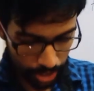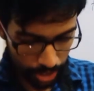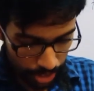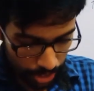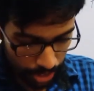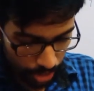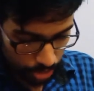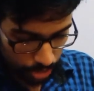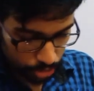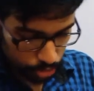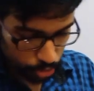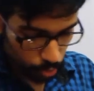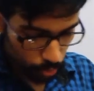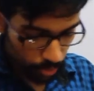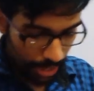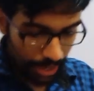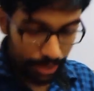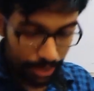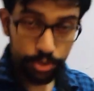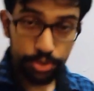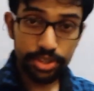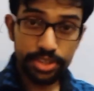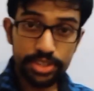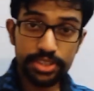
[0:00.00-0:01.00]
So
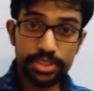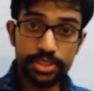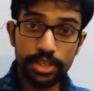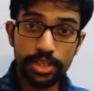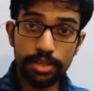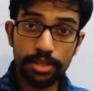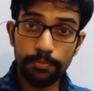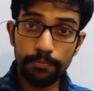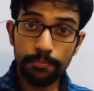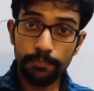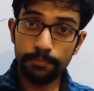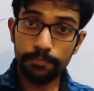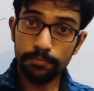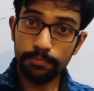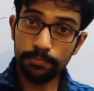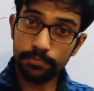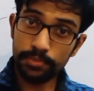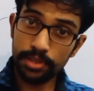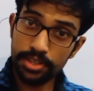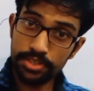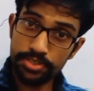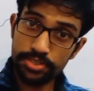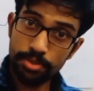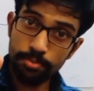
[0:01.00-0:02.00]
nitrogen
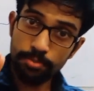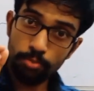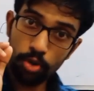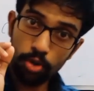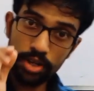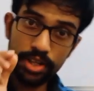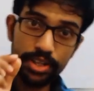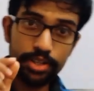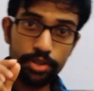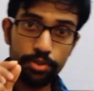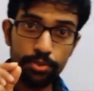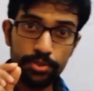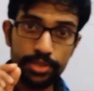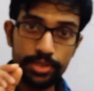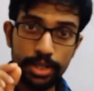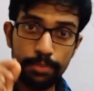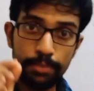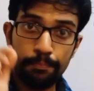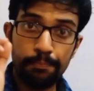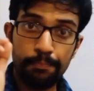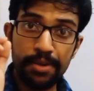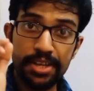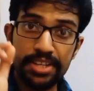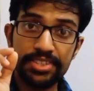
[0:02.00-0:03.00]
is the molecule
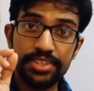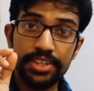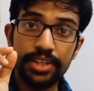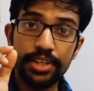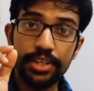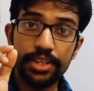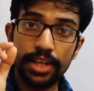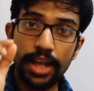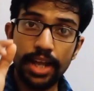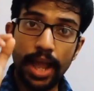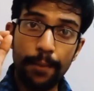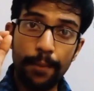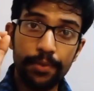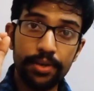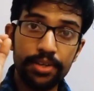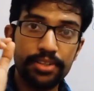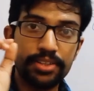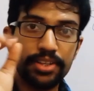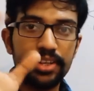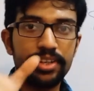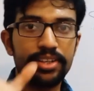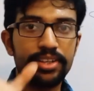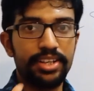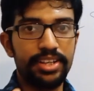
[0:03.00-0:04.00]
that present
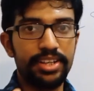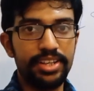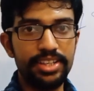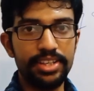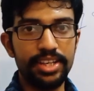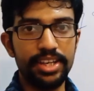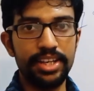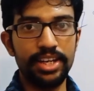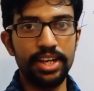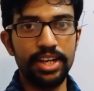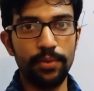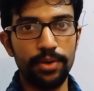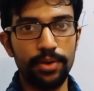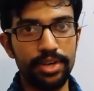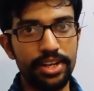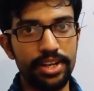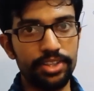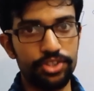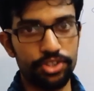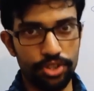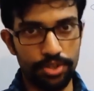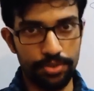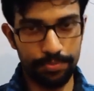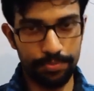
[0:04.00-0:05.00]
abundantly in our nature.